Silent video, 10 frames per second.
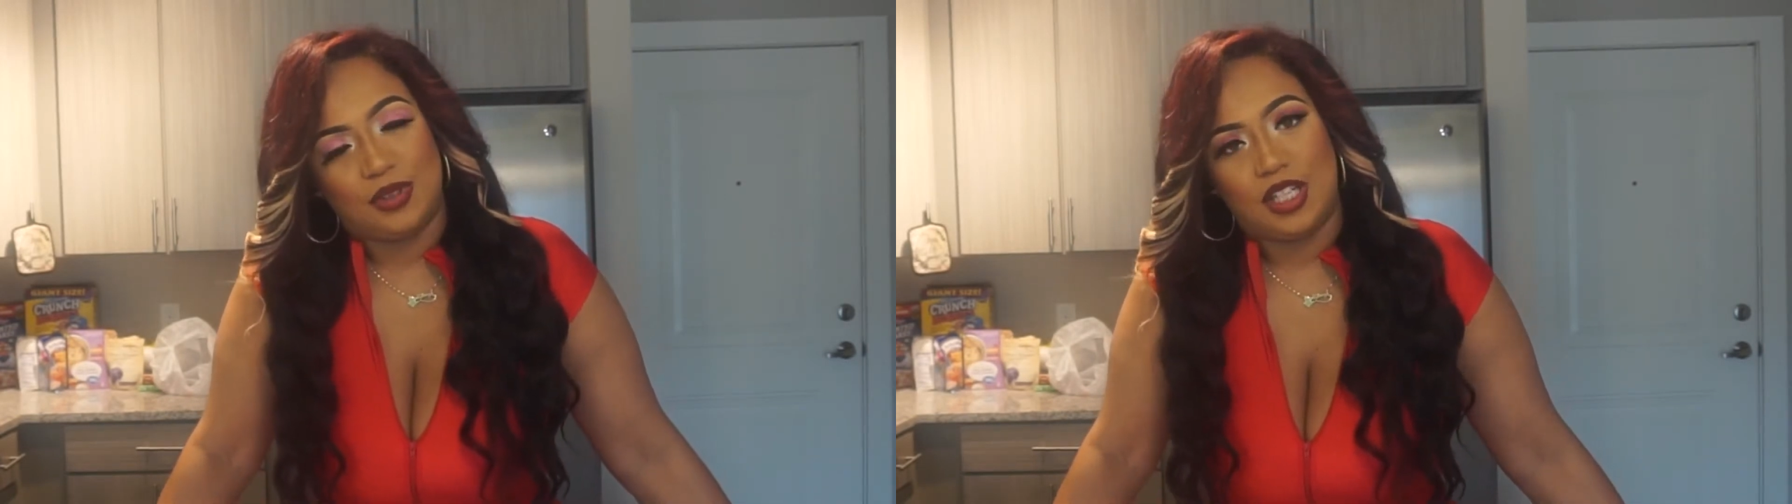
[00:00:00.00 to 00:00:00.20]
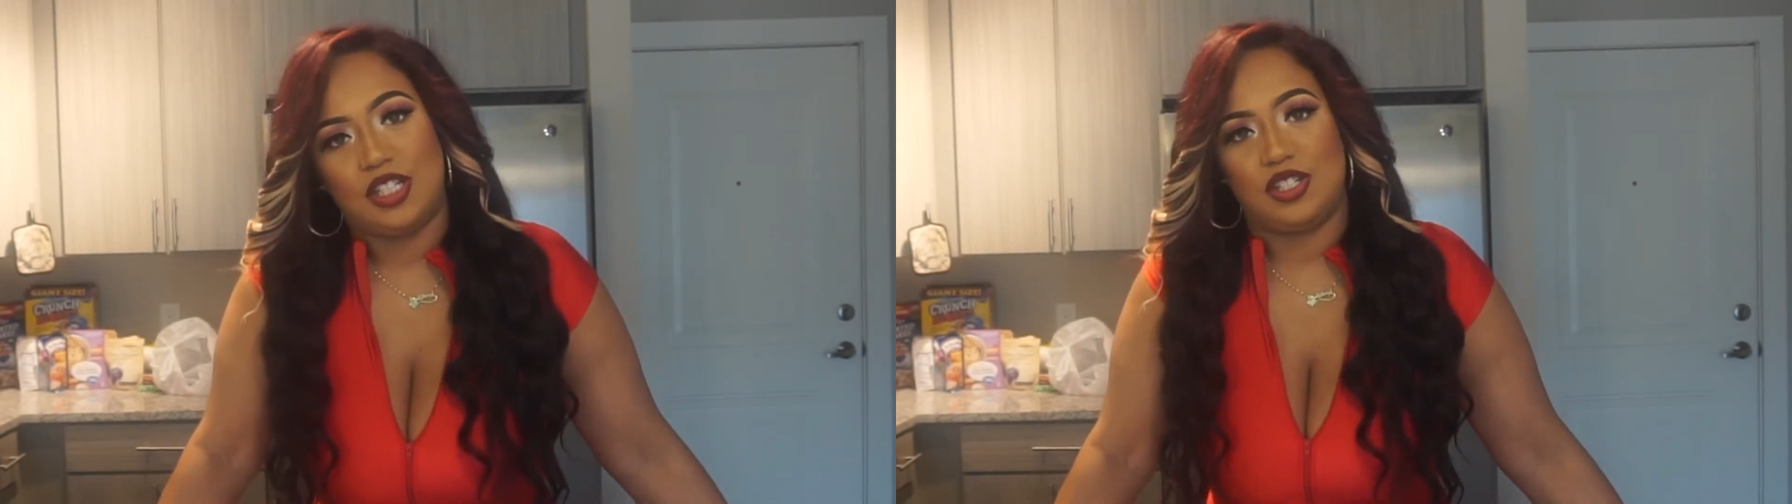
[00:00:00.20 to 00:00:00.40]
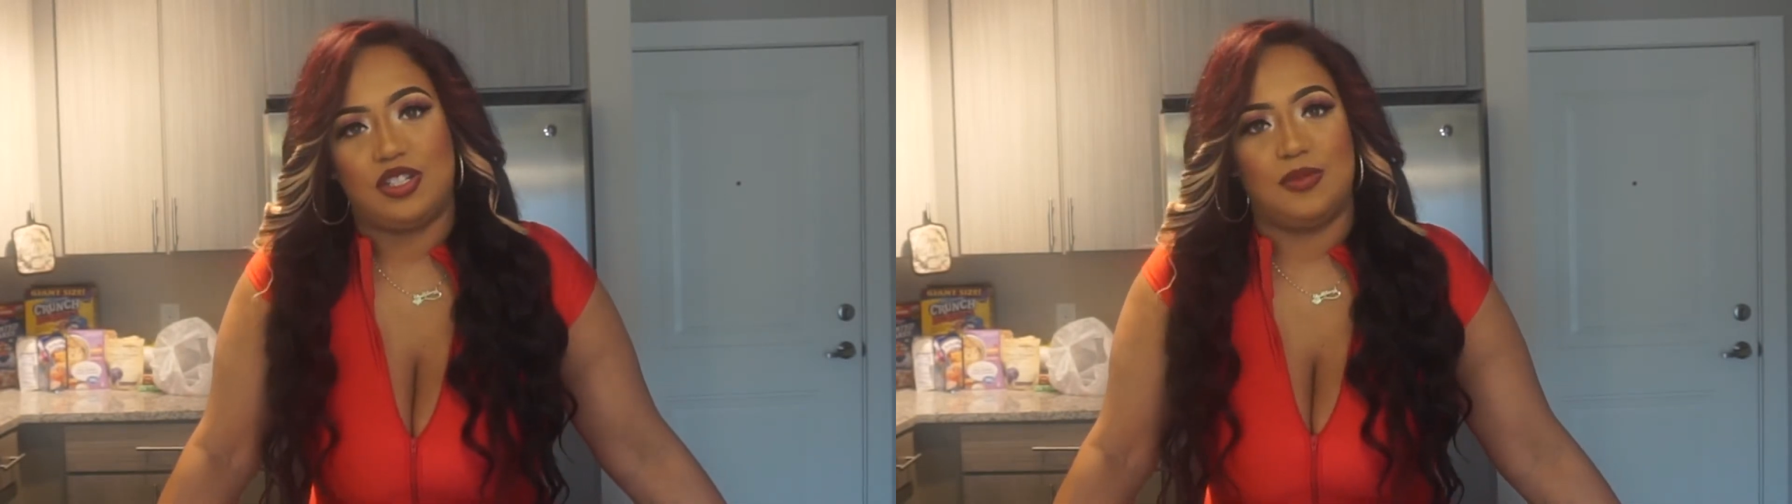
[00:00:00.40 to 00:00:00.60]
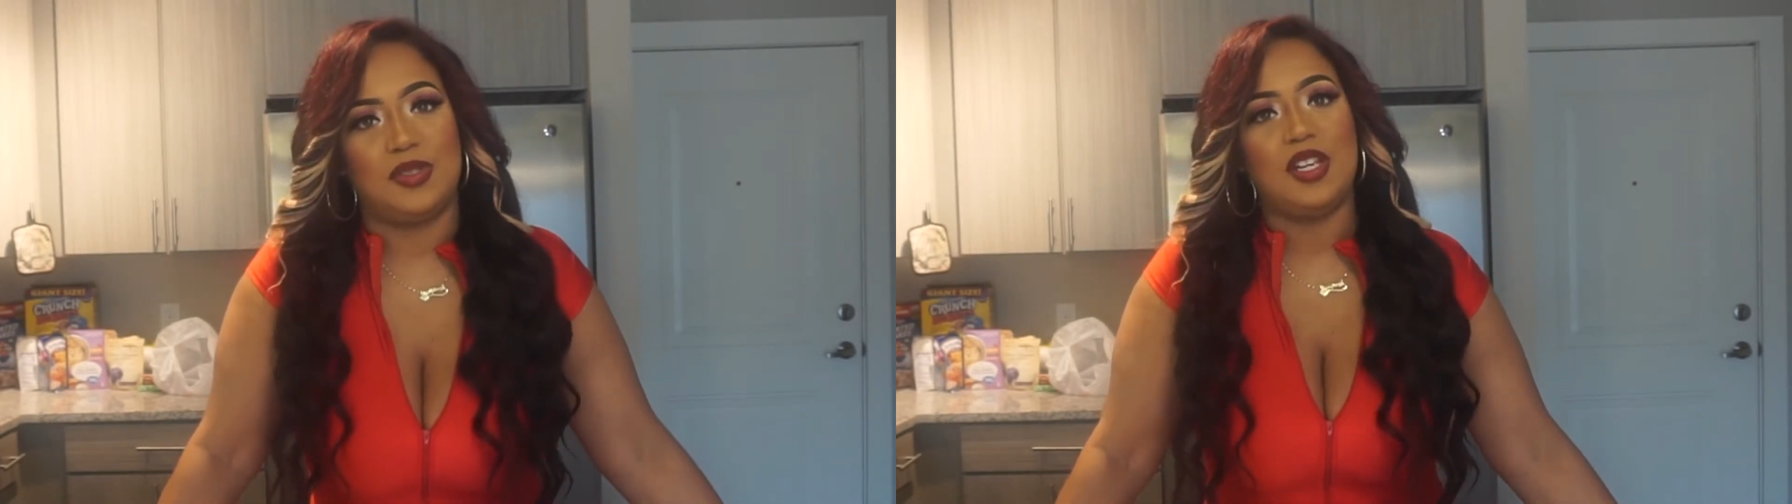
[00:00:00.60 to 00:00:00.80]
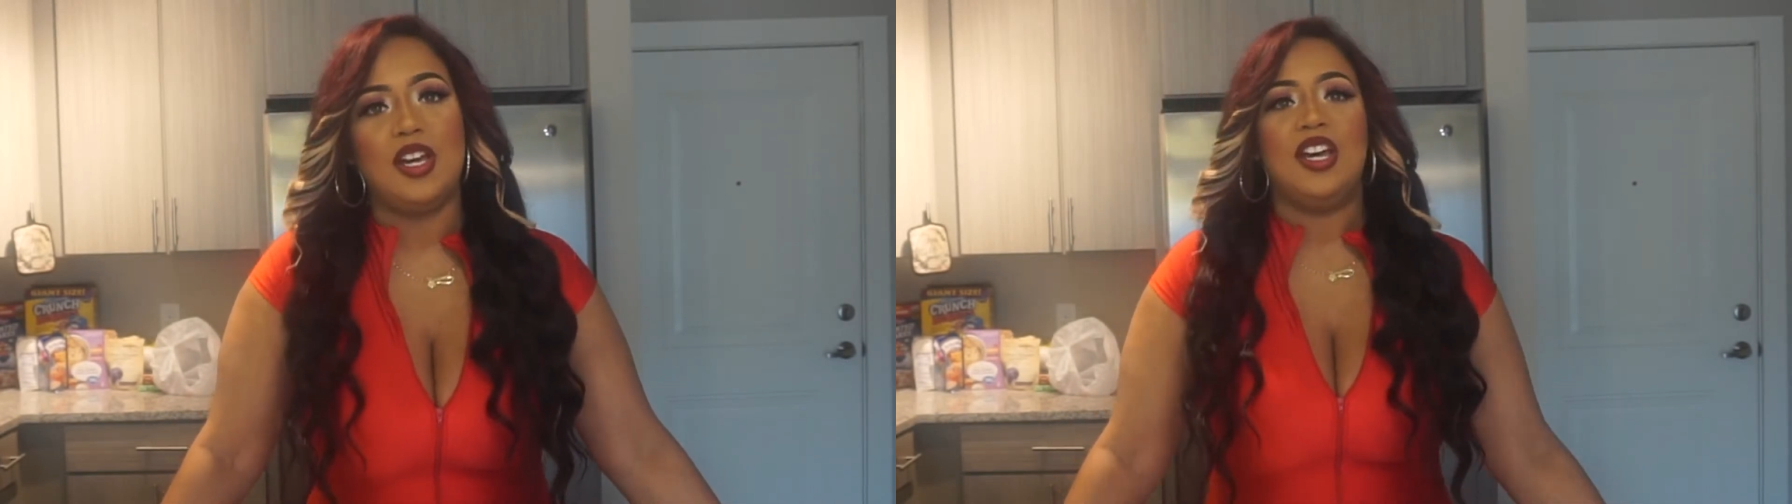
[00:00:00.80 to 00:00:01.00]

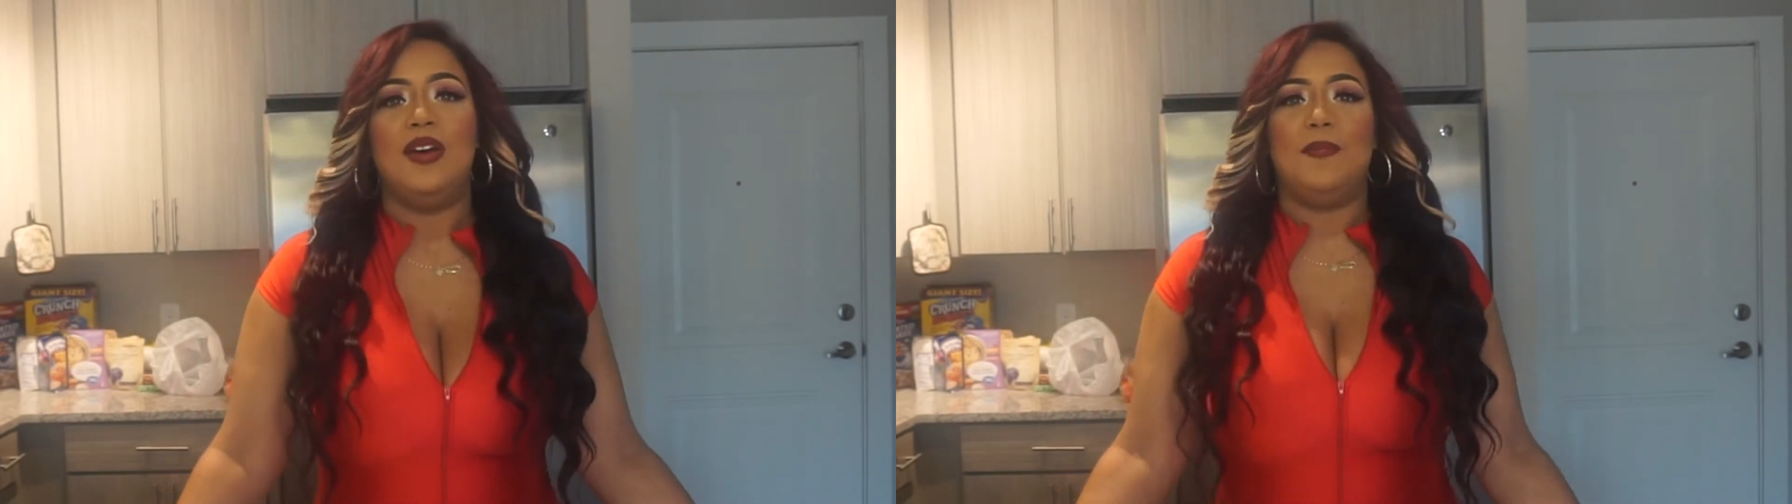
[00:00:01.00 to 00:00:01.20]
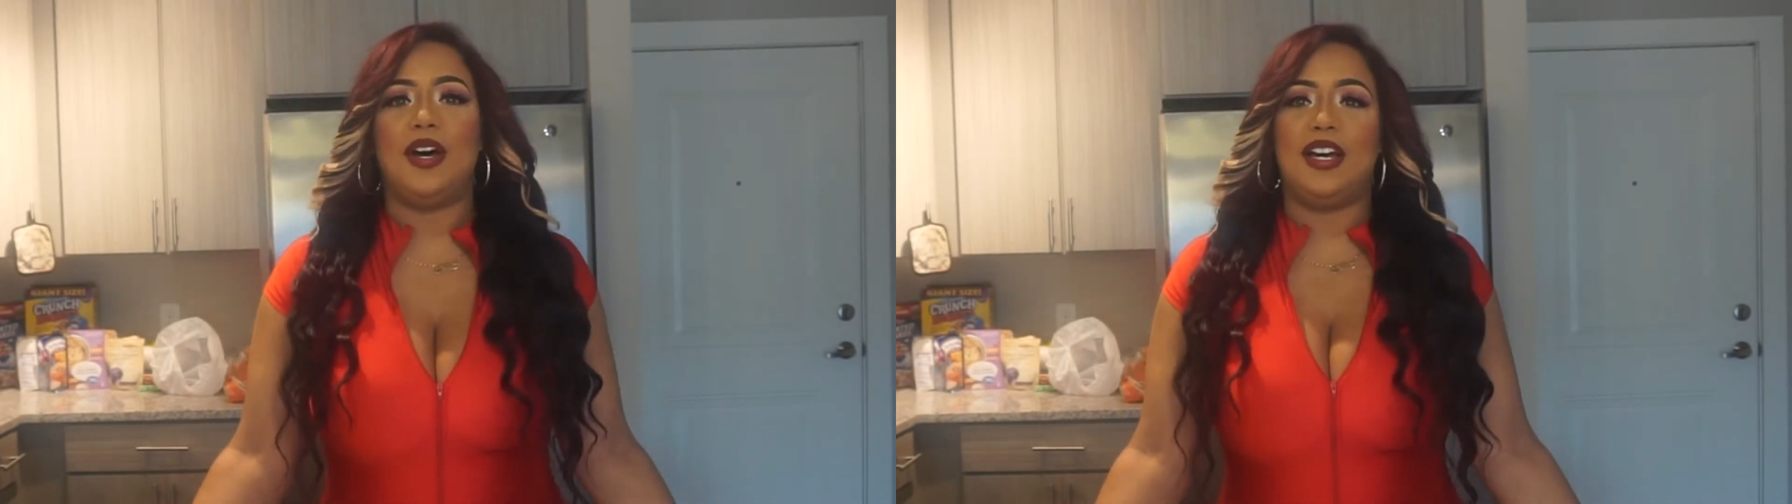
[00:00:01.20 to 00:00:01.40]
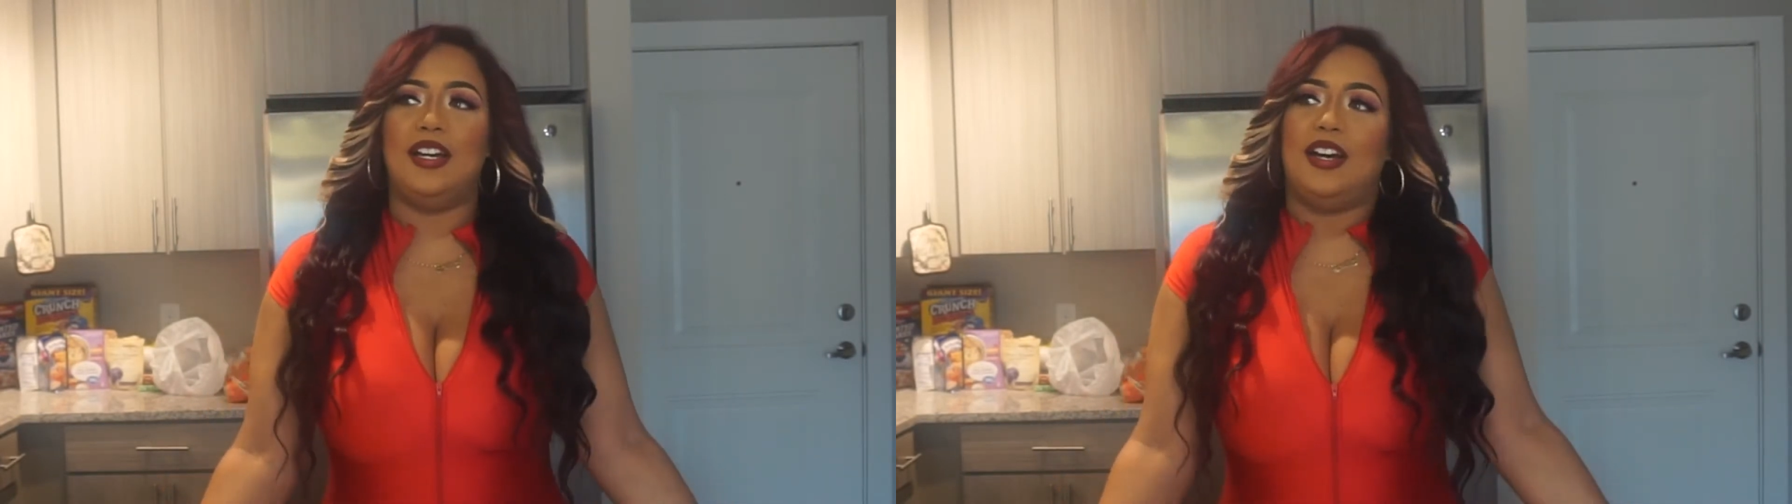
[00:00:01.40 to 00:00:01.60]
relationships. But,